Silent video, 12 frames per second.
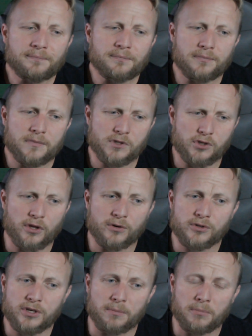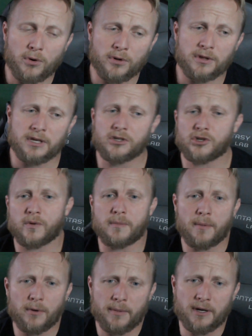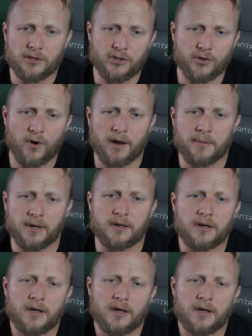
So there's important things to remember about describing.